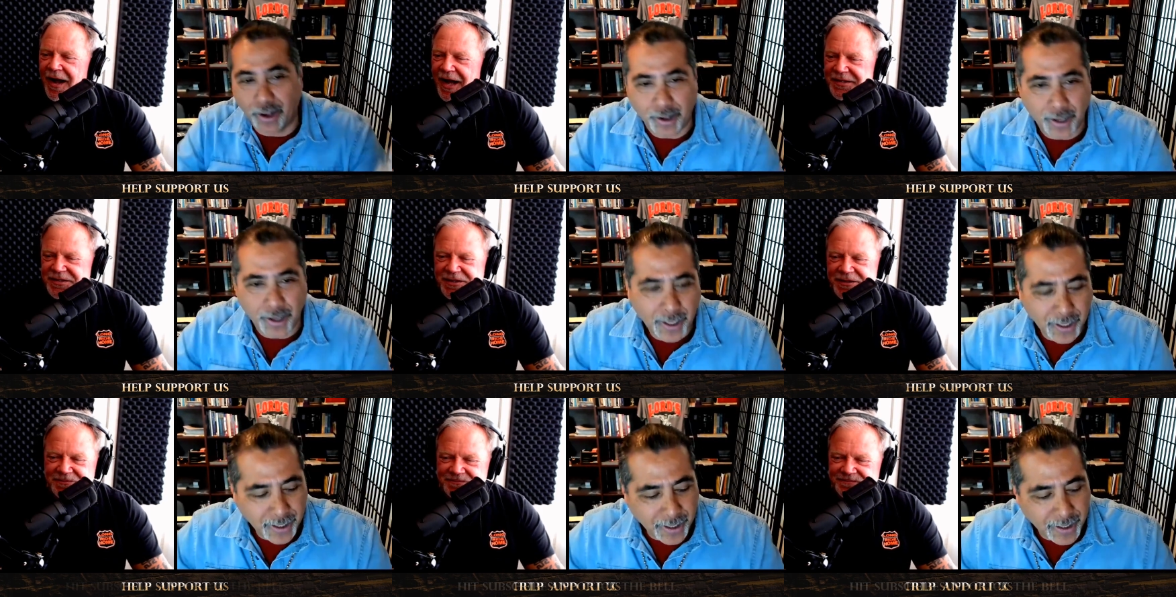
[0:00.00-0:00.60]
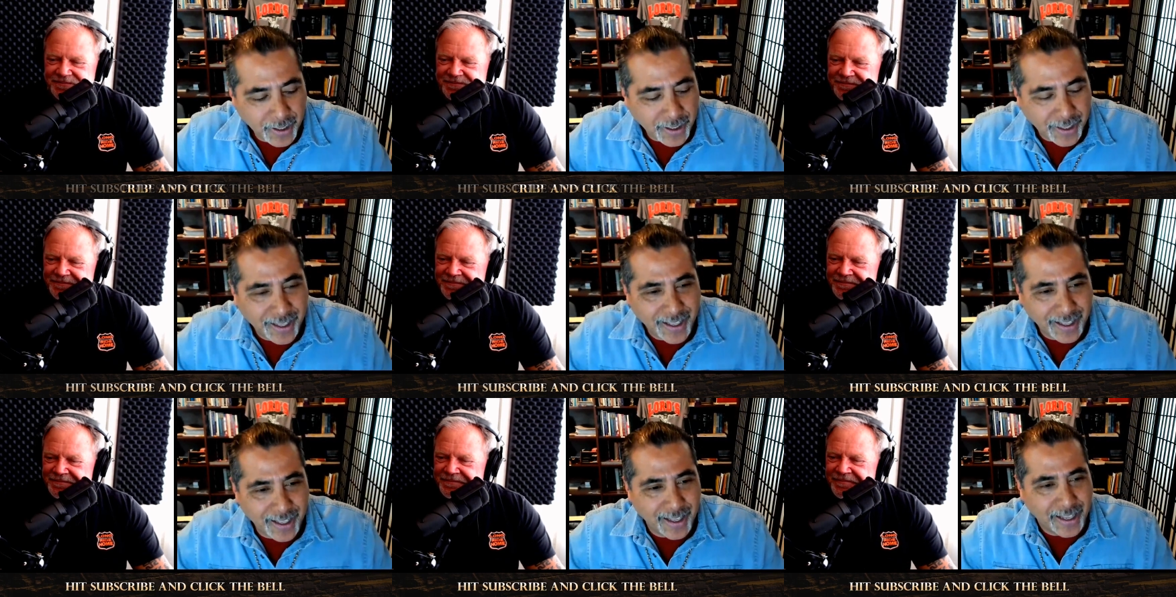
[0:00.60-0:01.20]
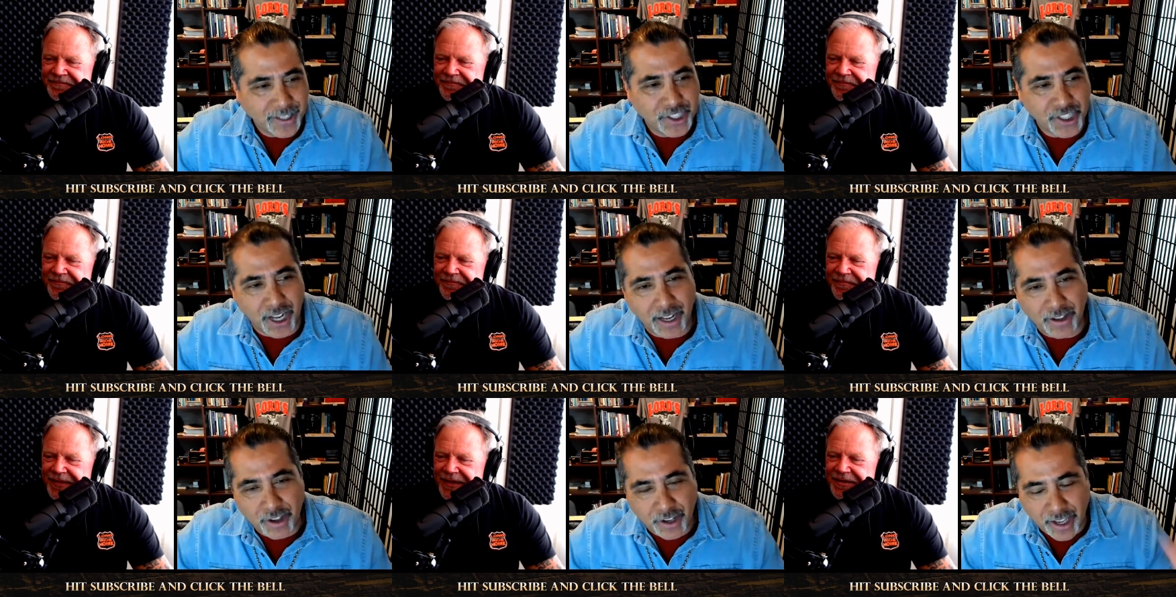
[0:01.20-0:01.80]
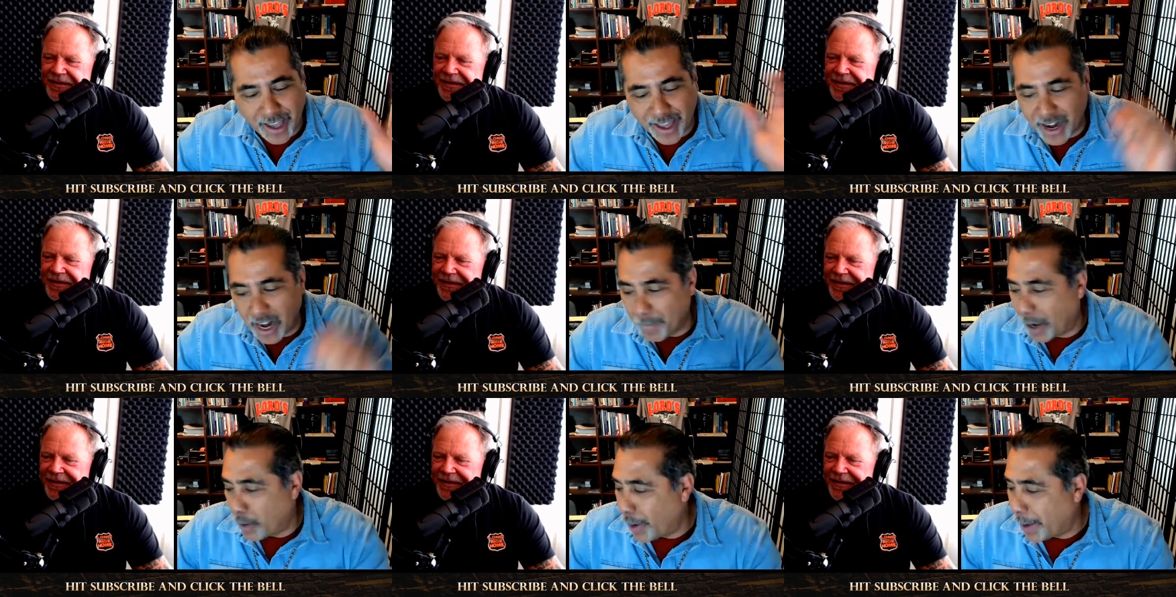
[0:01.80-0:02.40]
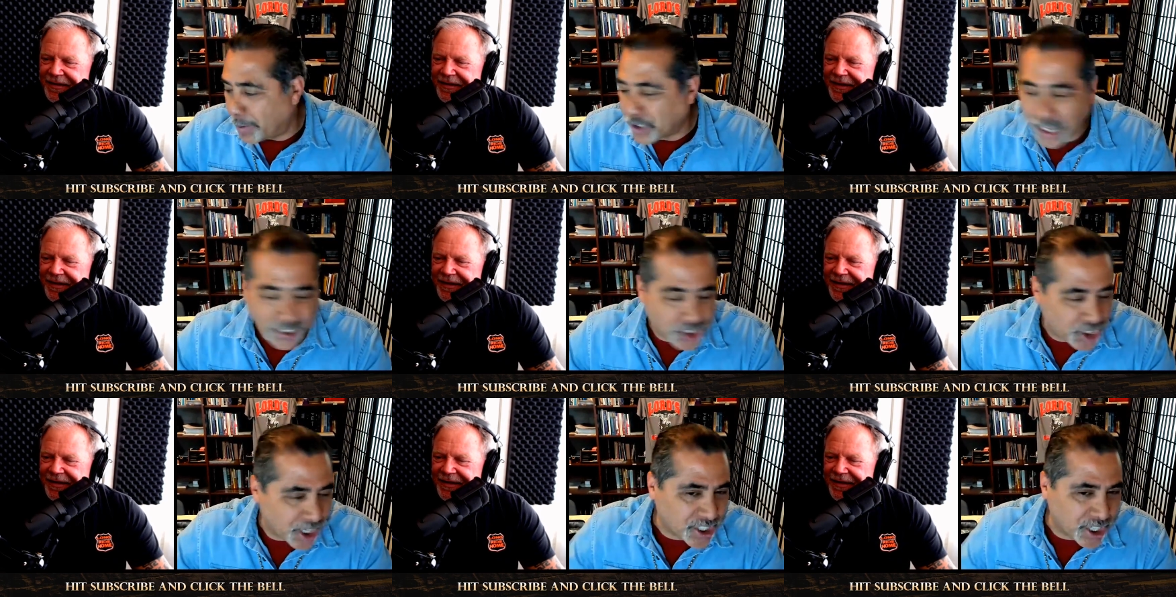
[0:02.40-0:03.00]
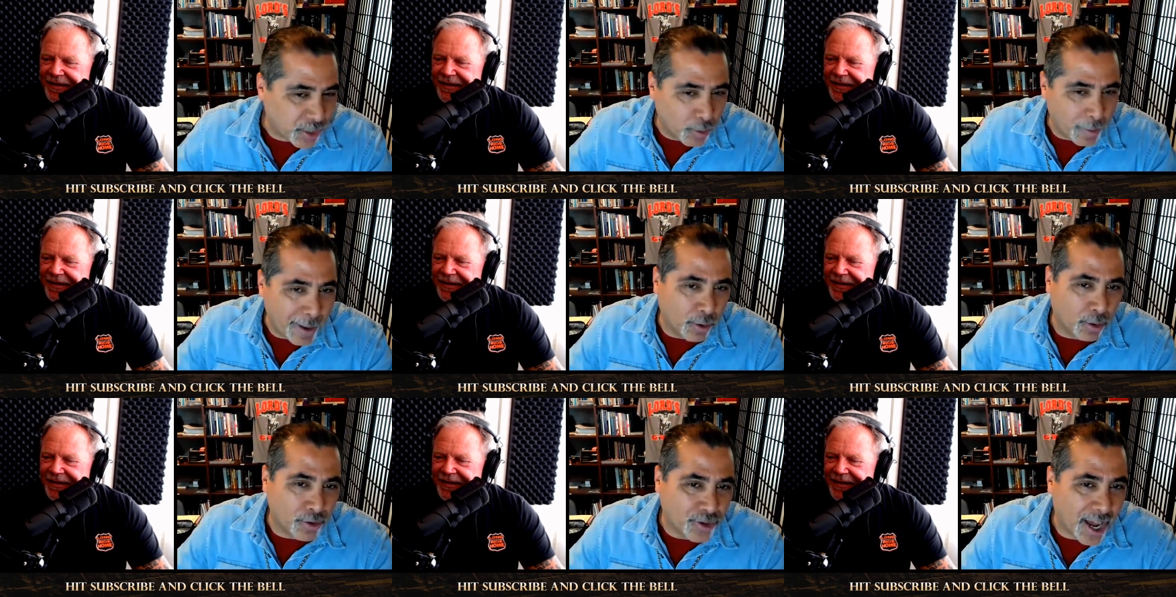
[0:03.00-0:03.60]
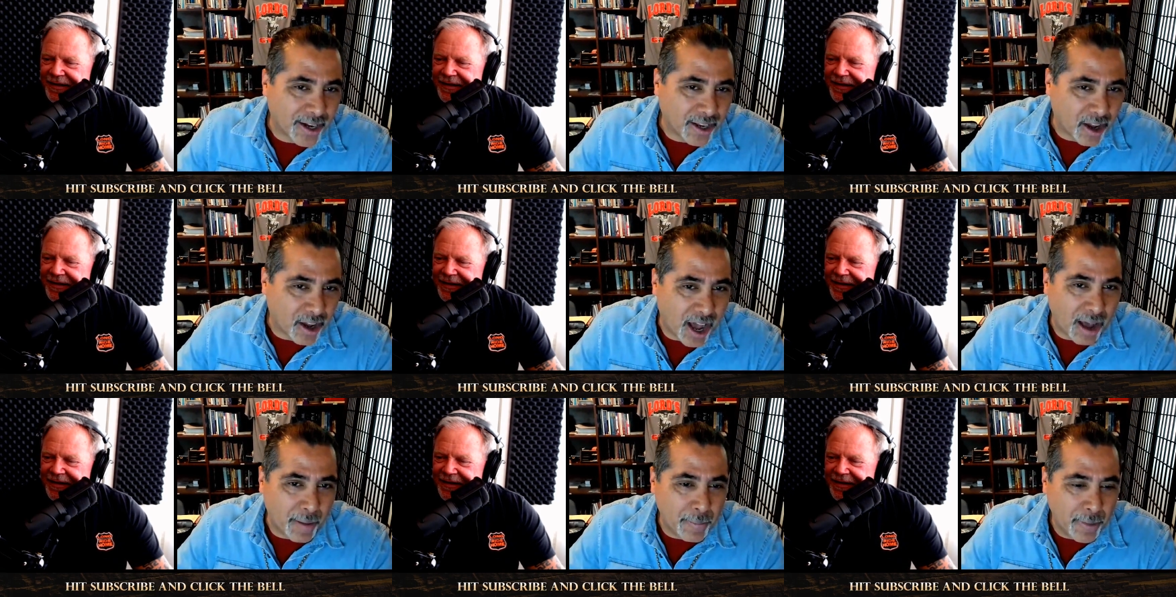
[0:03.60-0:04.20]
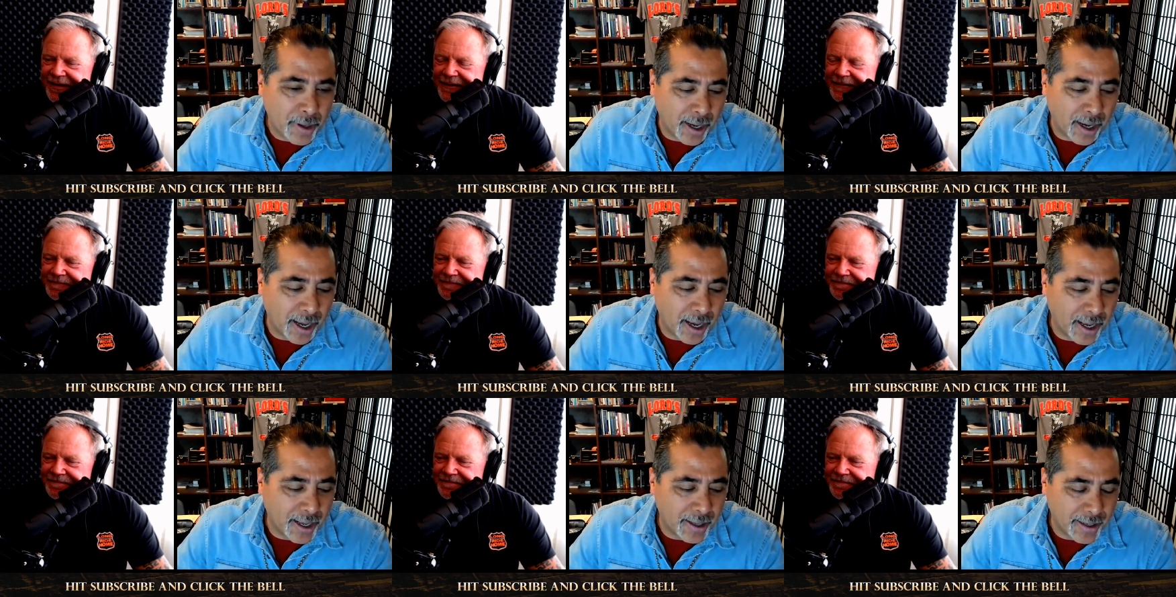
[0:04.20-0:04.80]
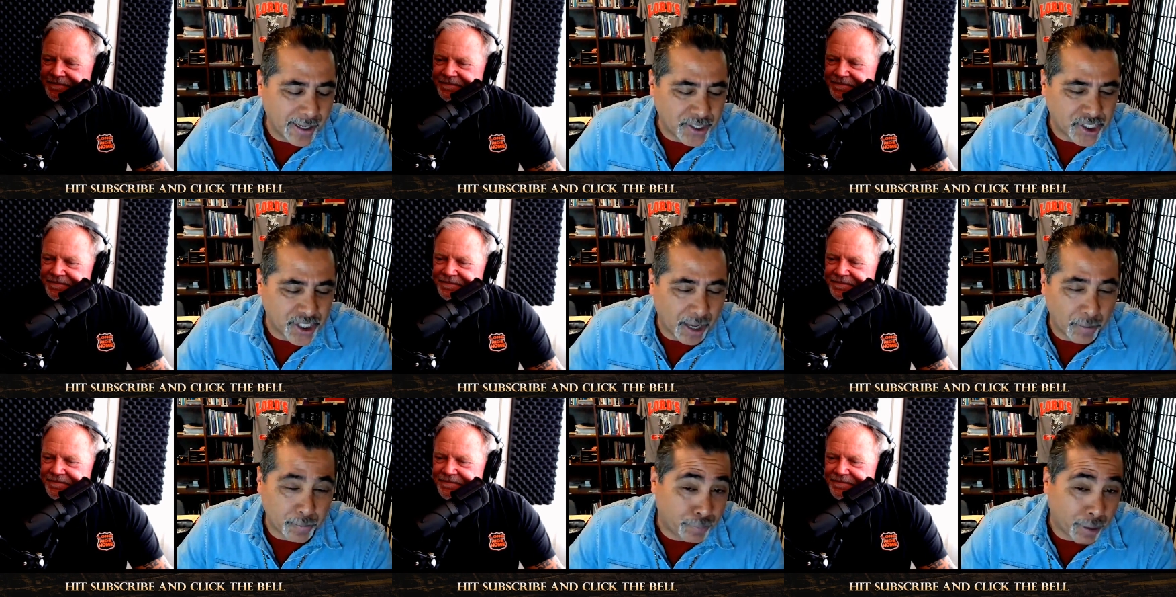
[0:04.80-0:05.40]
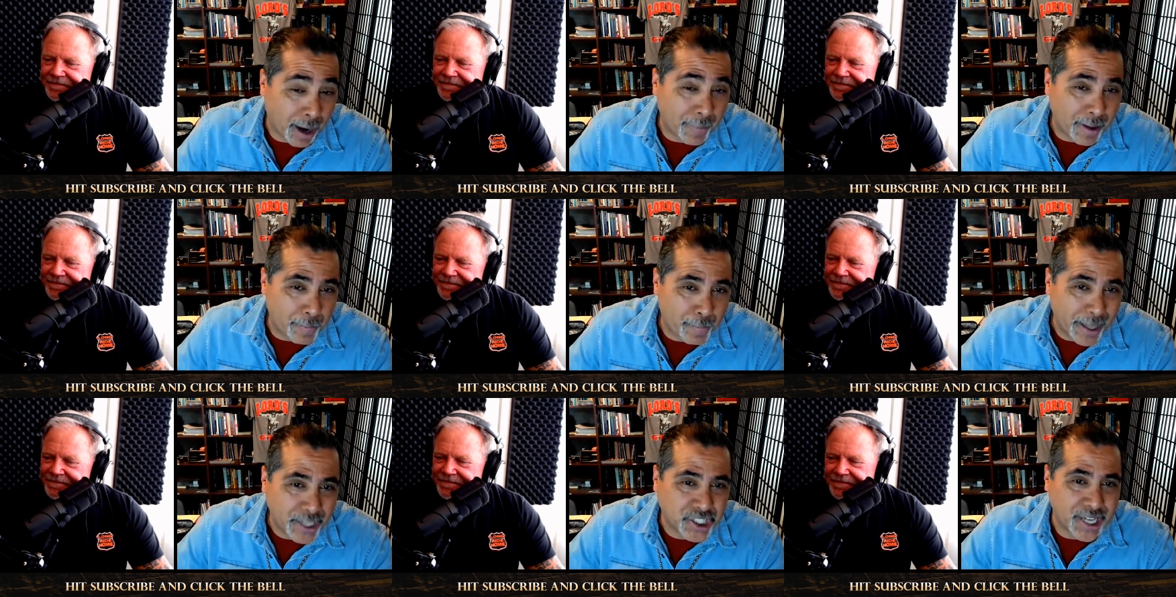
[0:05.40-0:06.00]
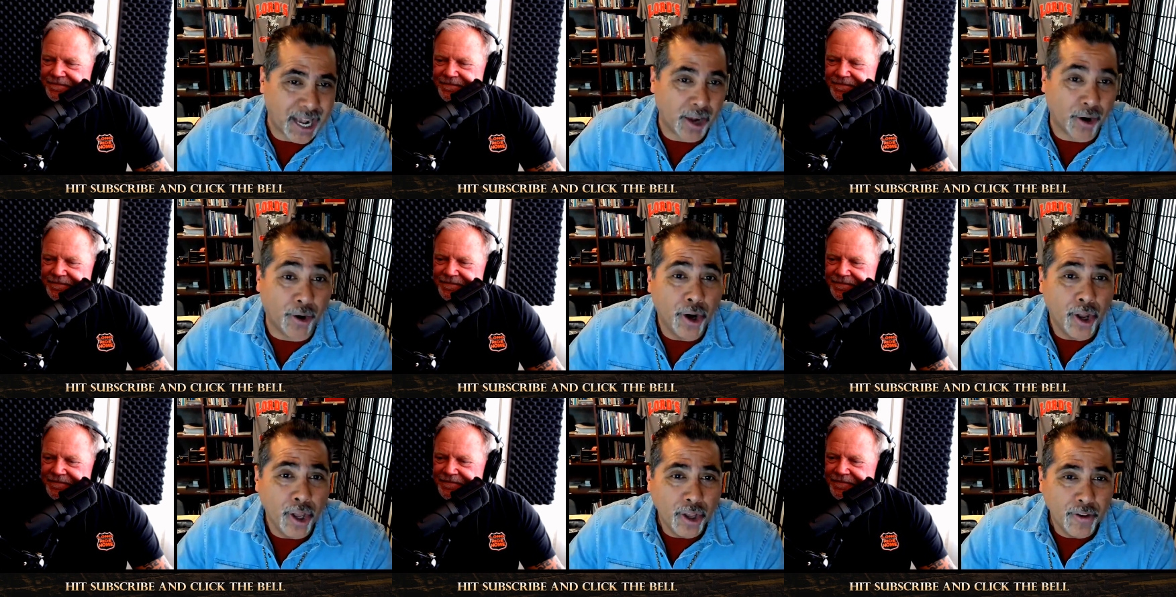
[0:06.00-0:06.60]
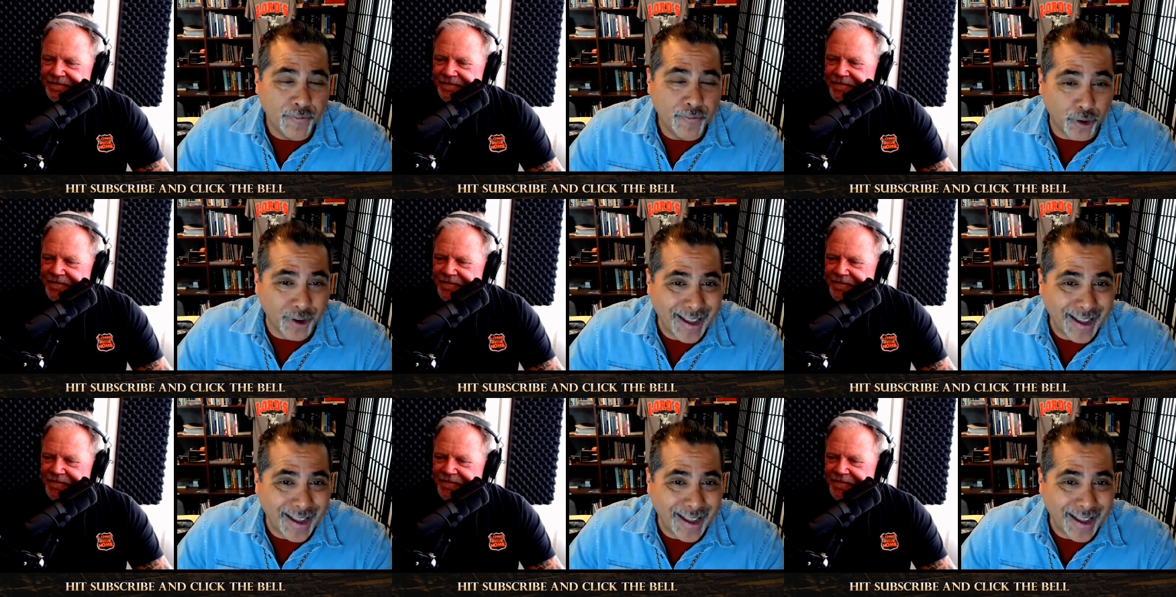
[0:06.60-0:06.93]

Speaker 1: Awesome. It's uh, you can get it on my website jesseromero.com. Uh, it's uh, probably a bestseller for